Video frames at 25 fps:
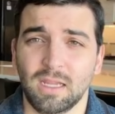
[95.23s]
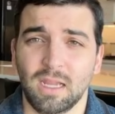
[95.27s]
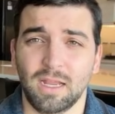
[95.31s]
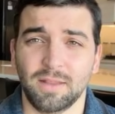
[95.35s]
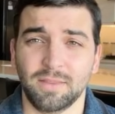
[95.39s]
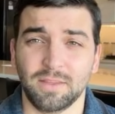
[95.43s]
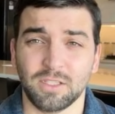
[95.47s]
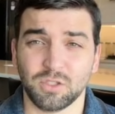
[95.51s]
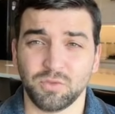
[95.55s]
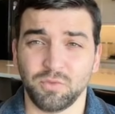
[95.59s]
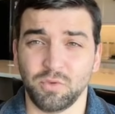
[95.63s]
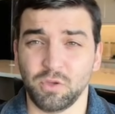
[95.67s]

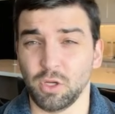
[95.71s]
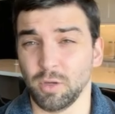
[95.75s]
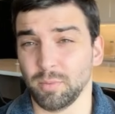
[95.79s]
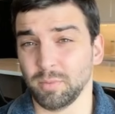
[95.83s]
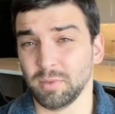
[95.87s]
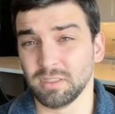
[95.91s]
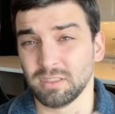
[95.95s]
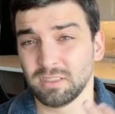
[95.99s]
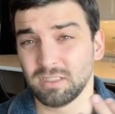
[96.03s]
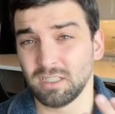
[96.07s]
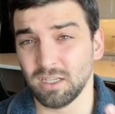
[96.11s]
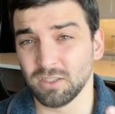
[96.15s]
In this video, I'm
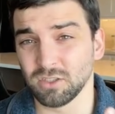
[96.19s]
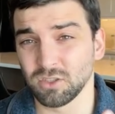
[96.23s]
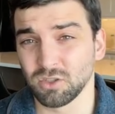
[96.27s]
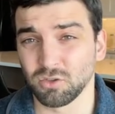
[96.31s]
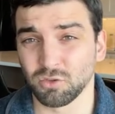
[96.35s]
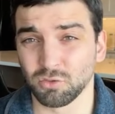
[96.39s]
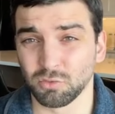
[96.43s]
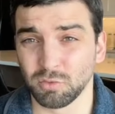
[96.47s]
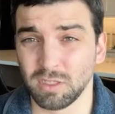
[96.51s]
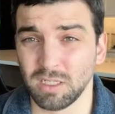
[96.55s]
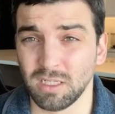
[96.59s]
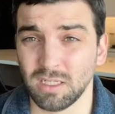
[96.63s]
going to discuss
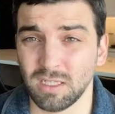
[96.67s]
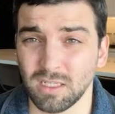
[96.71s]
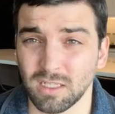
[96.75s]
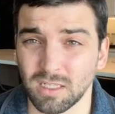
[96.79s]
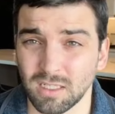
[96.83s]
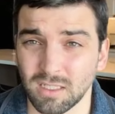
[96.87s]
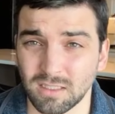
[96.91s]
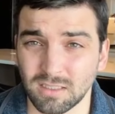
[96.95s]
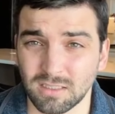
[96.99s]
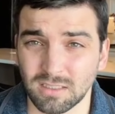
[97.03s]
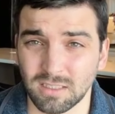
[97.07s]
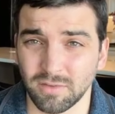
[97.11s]

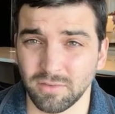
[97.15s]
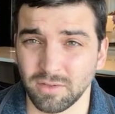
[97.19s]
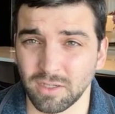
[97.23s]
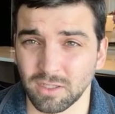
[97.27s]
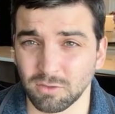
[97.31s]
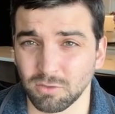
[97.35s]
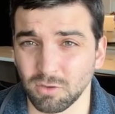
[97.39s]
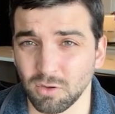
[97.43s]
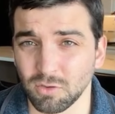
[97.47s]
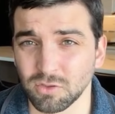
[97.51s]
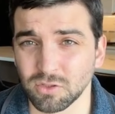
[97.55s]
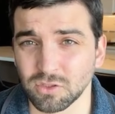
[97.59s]
3
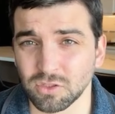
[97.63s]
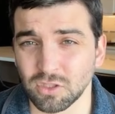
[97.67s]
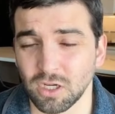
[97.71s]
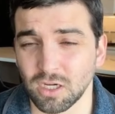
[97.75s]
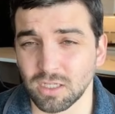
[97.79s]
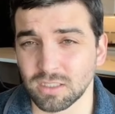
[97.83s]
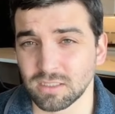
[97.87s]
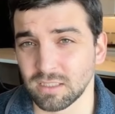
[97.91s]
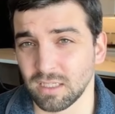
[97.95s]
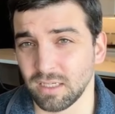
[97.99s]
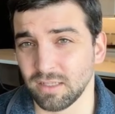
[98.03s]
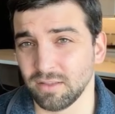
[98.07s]
dividend growth
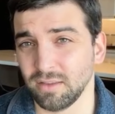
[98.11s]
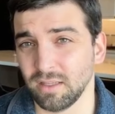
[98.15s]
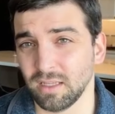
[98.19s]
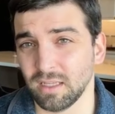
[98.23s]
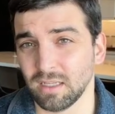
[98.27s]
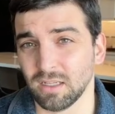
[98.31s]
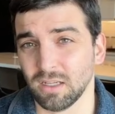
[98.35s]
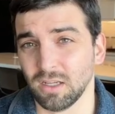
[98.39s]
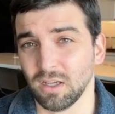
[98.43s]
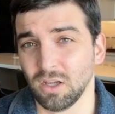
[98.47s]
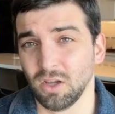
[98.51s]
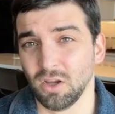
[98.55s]
stocks that I
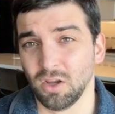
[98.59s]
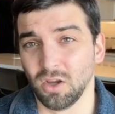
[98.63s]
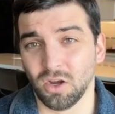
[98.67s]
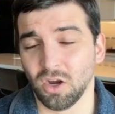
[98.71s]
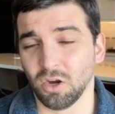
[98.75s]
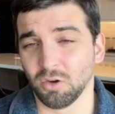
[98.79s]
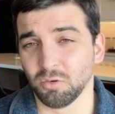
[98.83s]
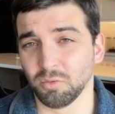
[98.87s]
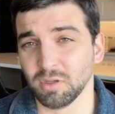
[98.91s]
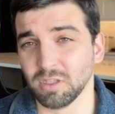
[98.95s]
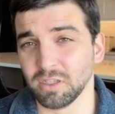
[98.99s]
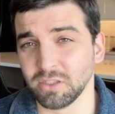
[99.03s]
think
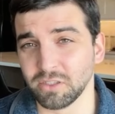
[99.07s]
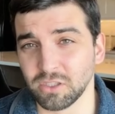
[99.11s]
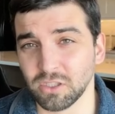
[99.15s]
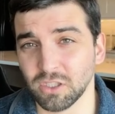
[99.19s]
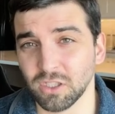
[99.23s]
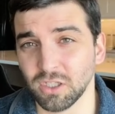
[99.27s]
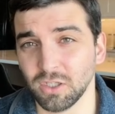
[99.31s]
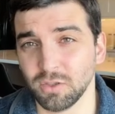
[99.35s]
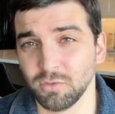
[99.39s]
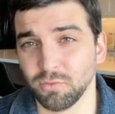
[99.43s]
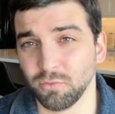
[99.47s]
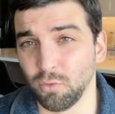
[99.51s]
are really
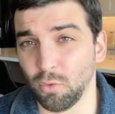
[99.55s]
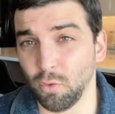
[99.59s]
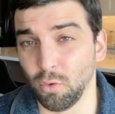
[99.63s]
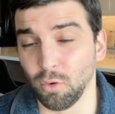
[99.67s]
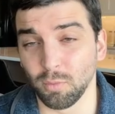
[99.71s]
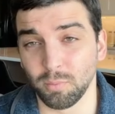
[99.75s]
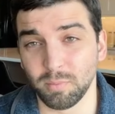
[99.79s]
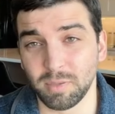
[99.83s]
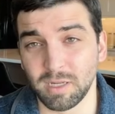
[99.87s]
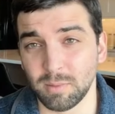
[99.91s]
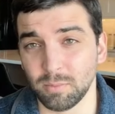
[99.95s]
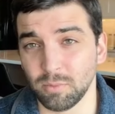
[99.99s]
good
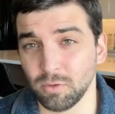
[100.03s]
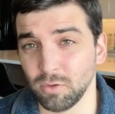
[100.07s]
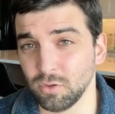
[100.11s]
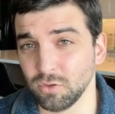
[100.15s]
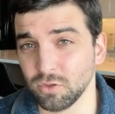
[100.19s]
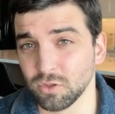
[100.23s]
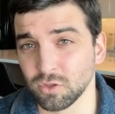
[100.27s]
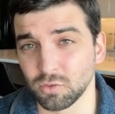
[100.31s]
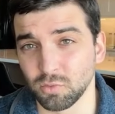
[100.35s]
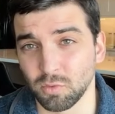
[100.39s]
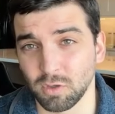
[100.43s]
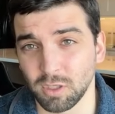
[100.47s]
for people
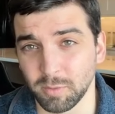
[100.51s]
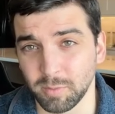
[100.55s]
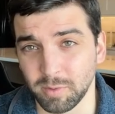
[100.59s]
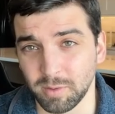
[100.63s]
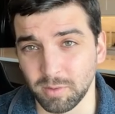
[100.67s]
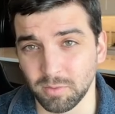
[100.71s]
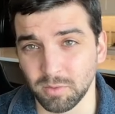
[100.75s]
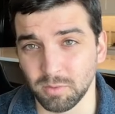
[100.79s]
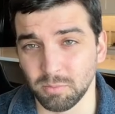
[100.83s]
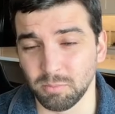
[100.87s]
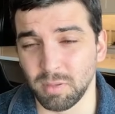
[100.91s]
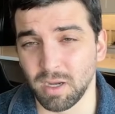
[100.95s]
who just want to be
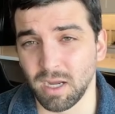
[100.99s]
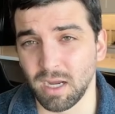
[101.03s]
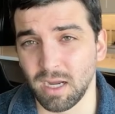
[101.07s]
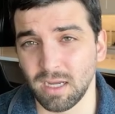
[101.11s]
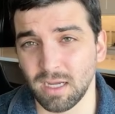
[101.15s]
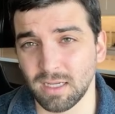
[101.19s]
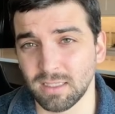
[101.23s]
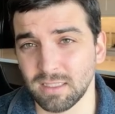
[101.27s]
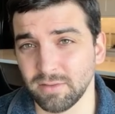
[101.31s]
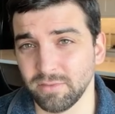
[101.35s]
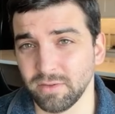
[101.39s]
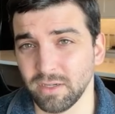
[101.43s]
able to
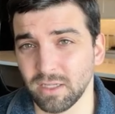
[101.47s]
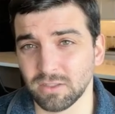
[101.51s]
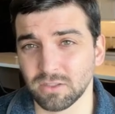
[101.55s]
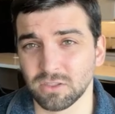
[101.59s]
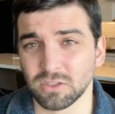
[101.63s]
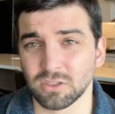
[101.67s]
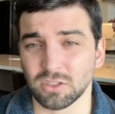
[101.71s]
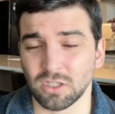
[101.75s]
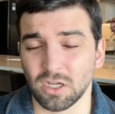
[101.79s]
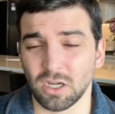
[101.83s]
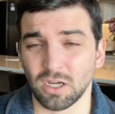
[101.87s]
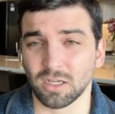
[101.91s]
buy a dividend
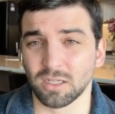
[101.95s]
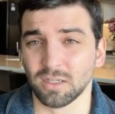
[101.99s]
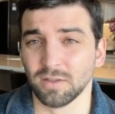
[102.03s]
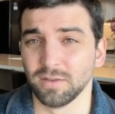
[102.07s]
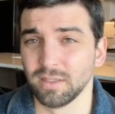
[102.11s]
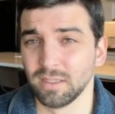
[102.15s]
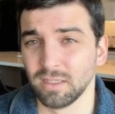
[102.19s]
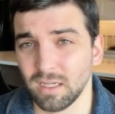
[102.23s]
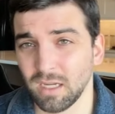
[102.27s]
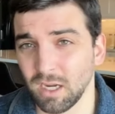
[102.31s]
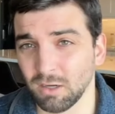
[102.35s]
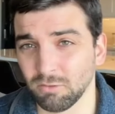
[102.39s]
stock
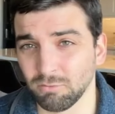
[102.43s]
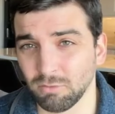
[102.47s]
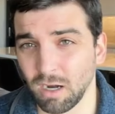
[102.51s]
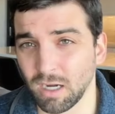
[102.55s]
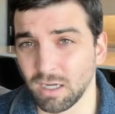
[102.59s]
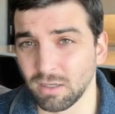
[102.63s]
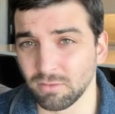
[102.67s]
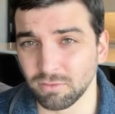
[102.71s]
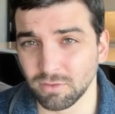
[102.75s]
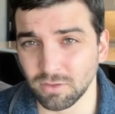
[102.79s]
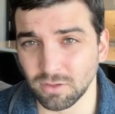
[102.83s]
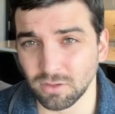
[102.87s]
and
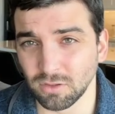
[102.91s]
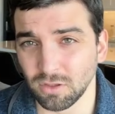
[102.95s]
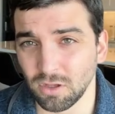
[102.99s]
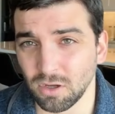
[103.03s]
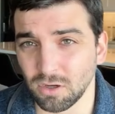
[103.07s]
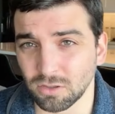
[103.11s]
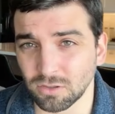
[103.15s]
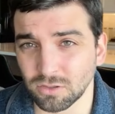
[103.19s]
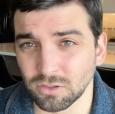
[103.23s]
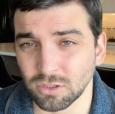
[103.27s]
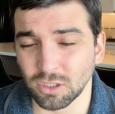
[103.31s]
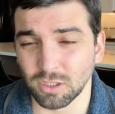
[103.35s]
ride it for the
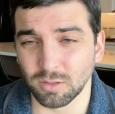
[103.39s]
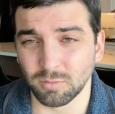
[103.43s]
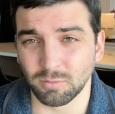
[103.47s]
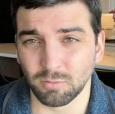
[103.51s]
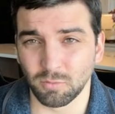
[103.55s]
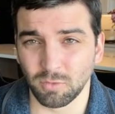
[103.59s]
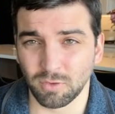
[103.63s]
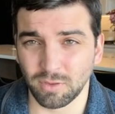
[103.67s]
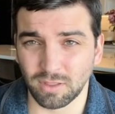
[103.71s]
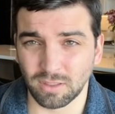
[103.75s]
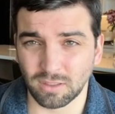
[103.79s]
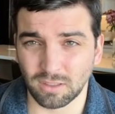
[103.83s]
long
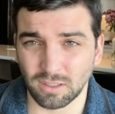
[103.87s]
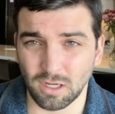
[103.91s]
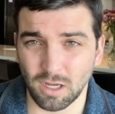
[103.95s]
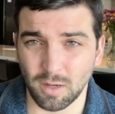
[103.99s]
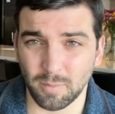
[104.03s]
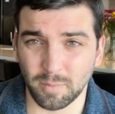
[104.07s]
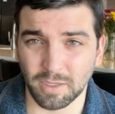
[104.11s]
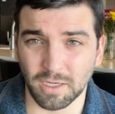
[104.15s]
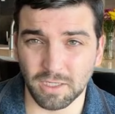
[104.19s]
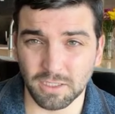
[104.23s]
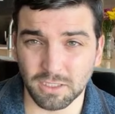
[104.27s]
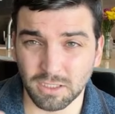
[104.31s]
term with a
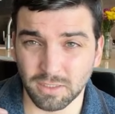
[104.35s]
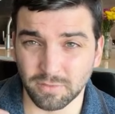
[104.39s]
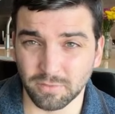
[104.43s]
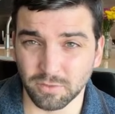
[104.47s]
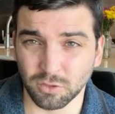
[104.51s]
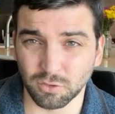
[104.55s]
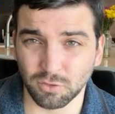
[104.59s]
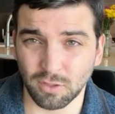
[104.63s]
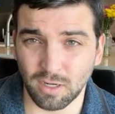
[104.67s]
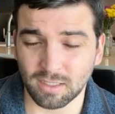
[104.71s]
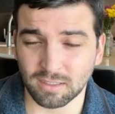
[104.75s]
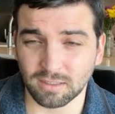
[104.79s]
combination of
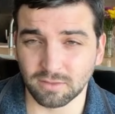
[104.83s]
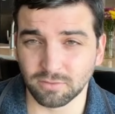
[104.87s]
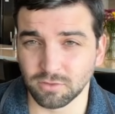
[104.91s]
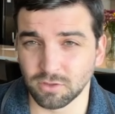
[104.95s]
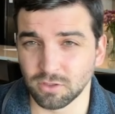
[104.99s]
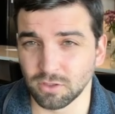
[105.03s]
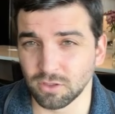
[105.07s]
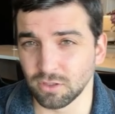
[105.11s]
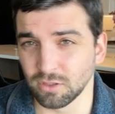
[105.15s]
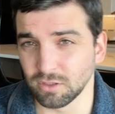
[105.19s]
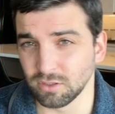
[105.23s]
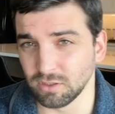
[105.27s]
attractive
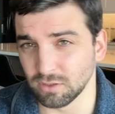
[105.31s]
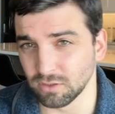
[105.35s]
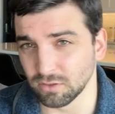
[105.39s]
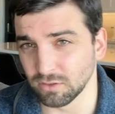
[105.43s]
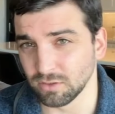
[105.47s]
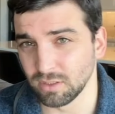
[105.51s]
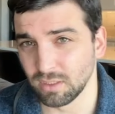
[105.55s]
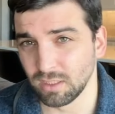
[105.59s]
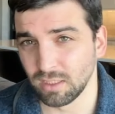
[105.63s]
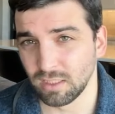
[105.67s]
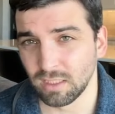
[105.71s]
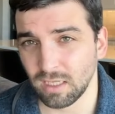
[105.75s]
current
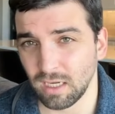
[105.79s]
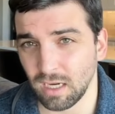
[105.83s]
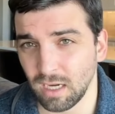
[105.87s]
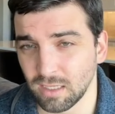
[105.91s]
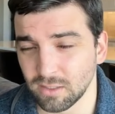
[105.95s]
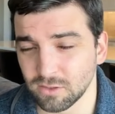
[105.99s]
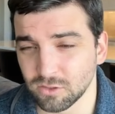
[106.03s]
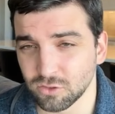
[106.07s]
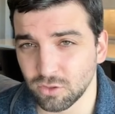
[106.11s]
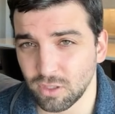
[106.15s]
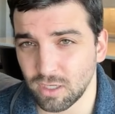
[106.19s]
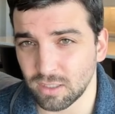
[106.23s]
yield
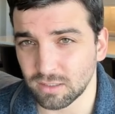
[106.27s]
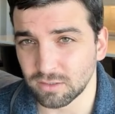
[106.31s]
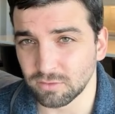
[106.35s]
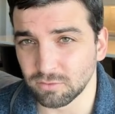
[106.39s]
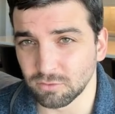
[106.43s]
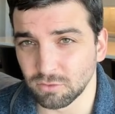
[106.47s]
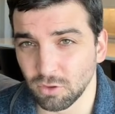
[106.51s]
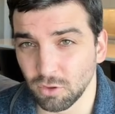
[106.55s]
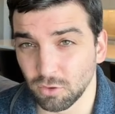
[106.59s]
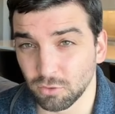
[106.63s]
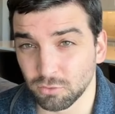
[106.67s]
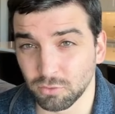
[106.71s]
and
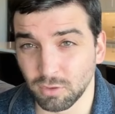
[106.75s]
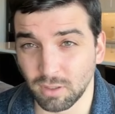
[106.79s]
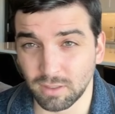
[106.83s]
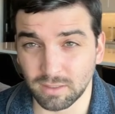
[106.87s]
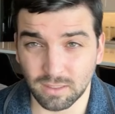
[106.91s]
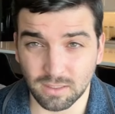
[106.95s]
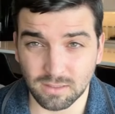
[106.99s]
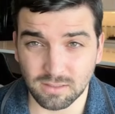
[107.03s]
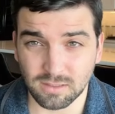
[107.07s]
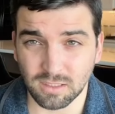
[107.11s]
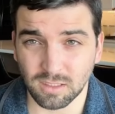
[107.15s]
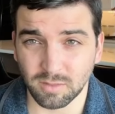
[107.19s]
attractive growth
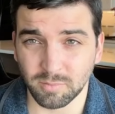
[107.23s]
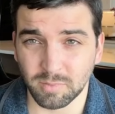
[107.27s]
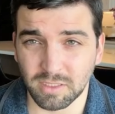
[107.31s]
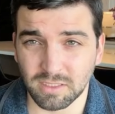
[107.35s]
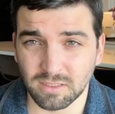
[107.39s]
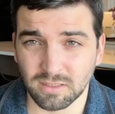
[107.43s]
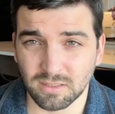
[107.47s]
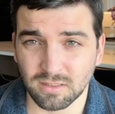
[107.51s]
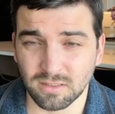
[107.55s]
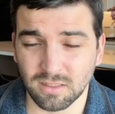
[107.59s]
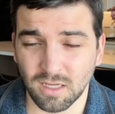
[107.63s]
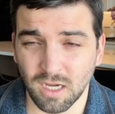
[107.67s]
rate that's going to be
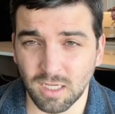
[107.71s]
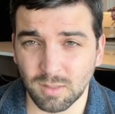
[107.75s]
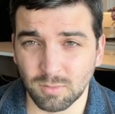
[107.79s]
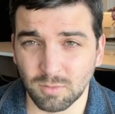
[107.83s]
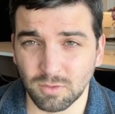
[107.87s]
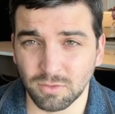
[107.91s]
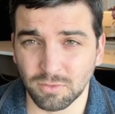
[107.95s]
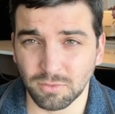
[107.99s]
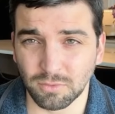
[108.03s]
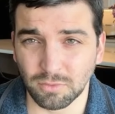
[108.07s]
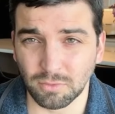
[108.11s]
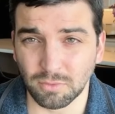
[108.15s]

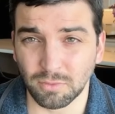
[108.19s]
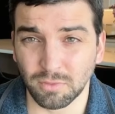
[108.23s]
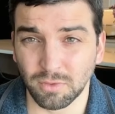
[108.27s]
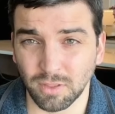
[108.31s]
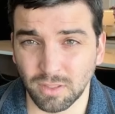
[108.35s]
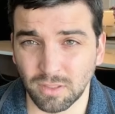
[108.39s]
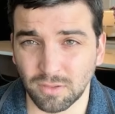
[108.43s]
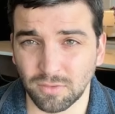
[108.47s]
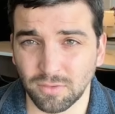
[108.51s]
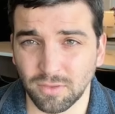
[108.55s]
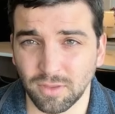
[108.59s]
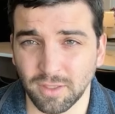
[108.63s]
sustainable through
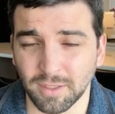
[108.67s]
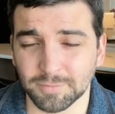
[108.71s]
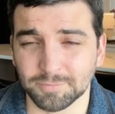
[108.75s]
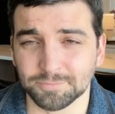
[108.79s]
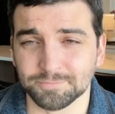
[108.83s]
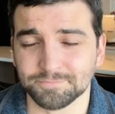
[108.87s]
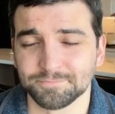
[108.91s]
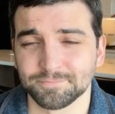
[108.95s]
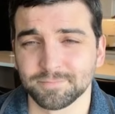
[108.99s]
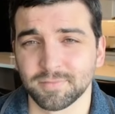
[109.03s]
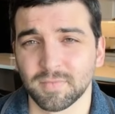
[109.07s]
thick and thin.